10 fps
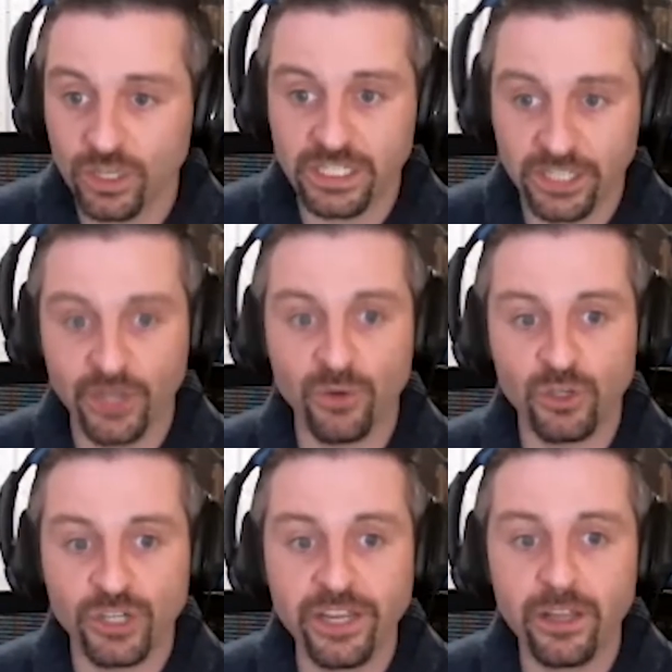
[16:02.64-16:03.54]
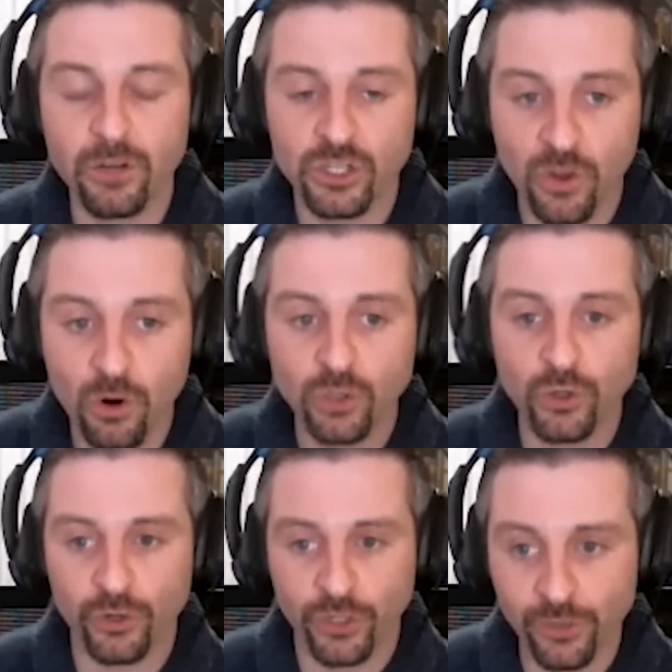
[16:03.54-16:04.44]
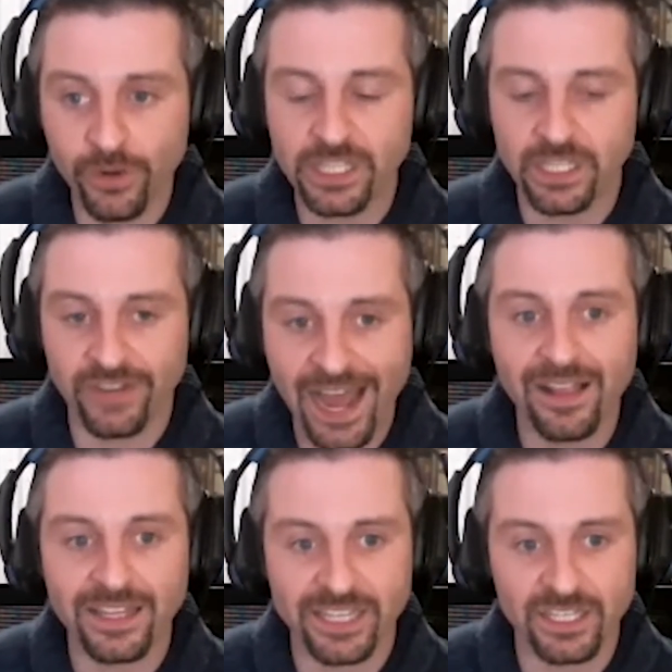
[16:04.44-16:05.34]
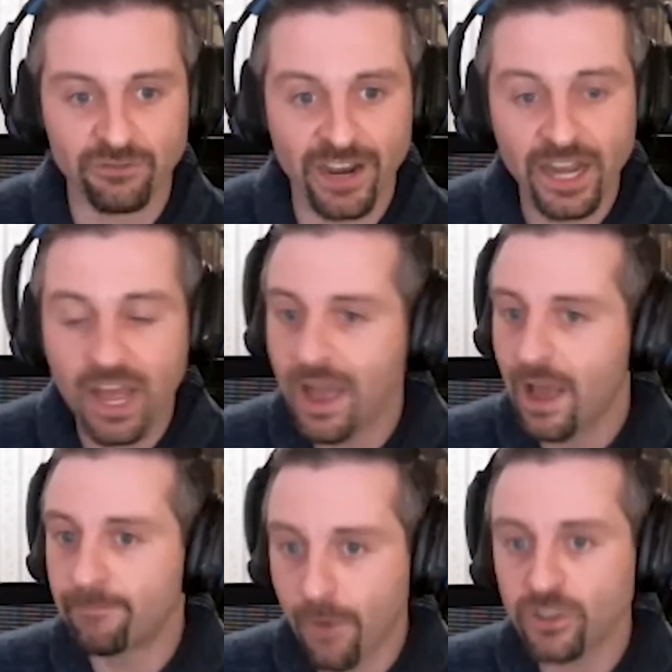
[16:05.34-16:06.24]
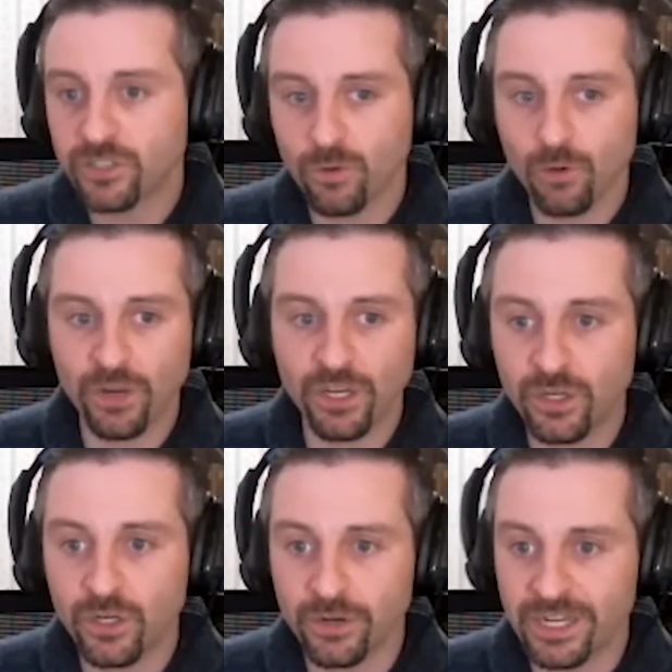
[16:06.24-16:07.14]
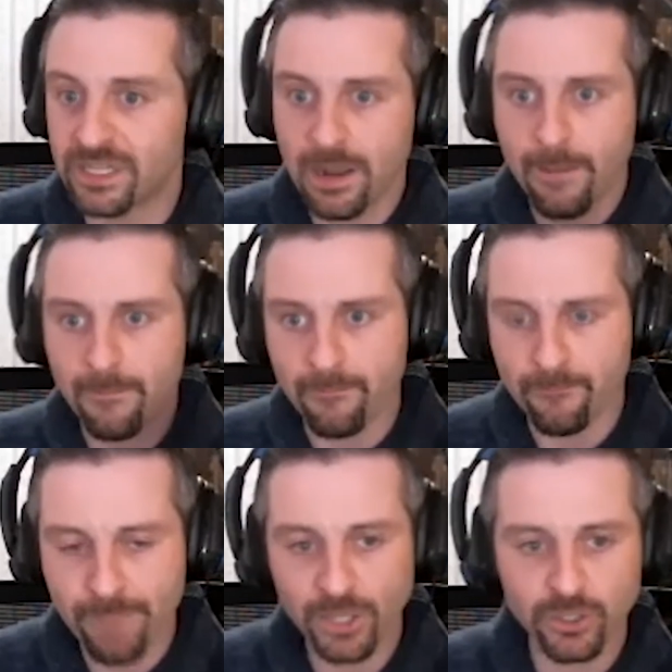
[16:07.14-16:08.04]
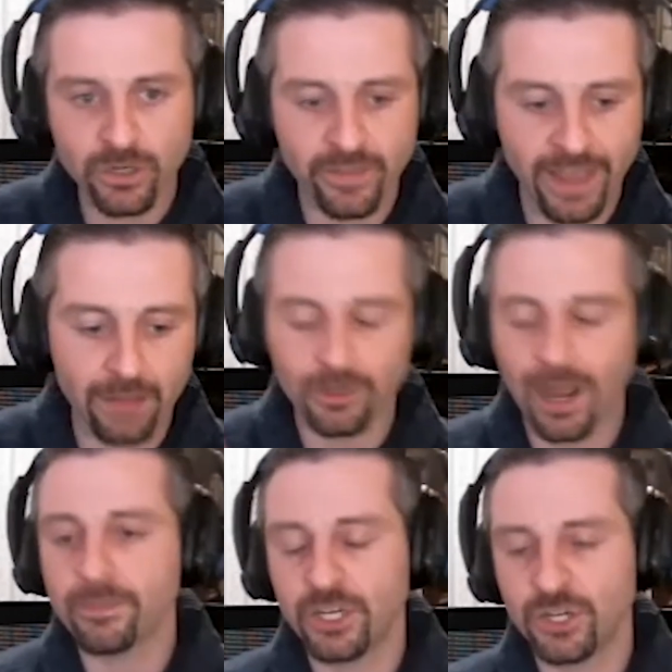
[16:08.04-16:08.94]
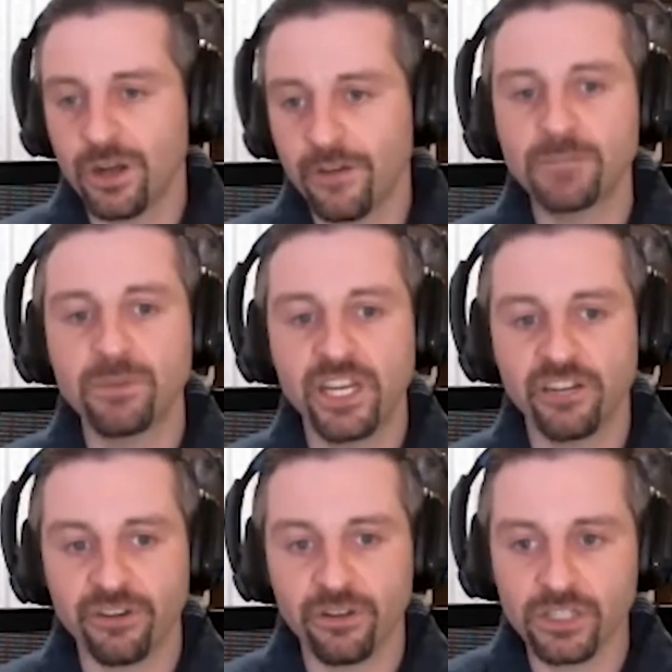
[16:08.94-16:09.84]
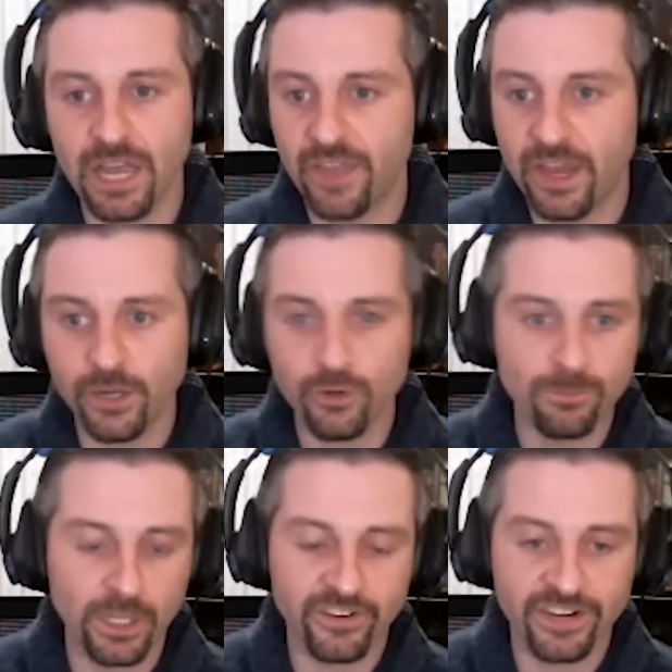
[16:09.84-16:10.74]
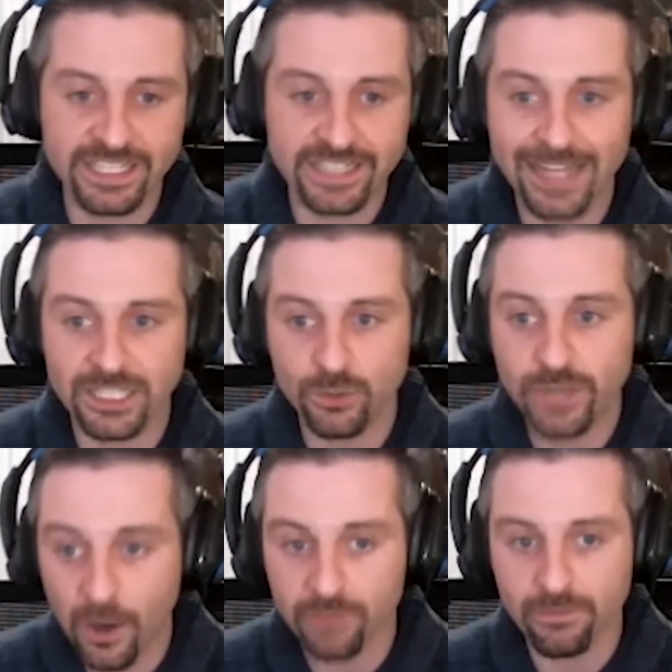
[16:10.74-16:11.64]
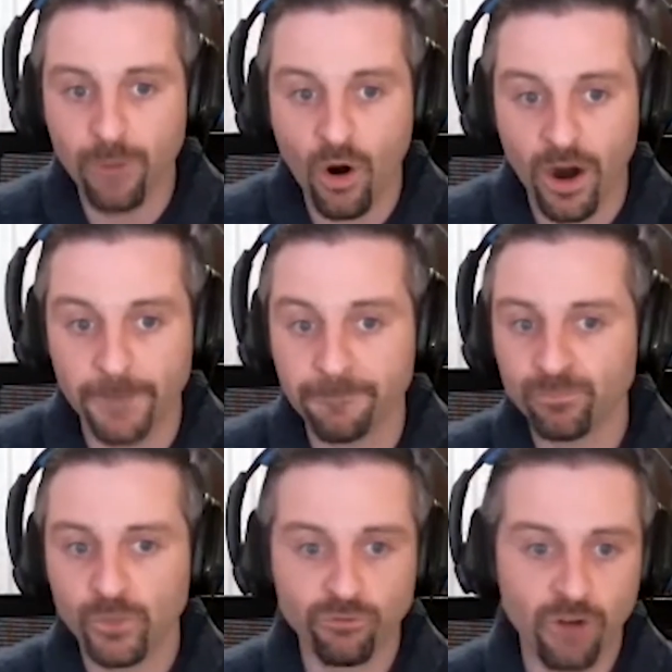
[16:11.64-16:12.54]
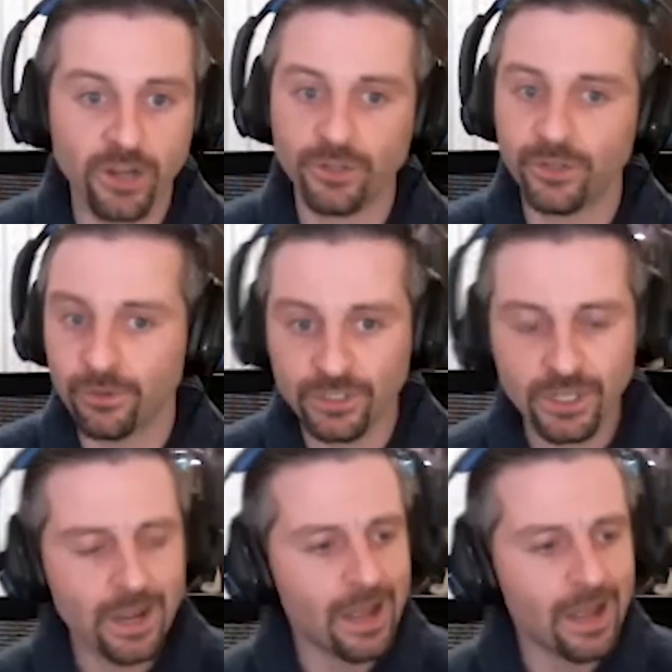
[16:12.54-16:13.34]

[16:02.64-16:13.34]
is a huge deal, because those are your units of analysis, right? Most of what we do is measure the element composition of these materials and then use multivariate stats to tell them apart. Try to use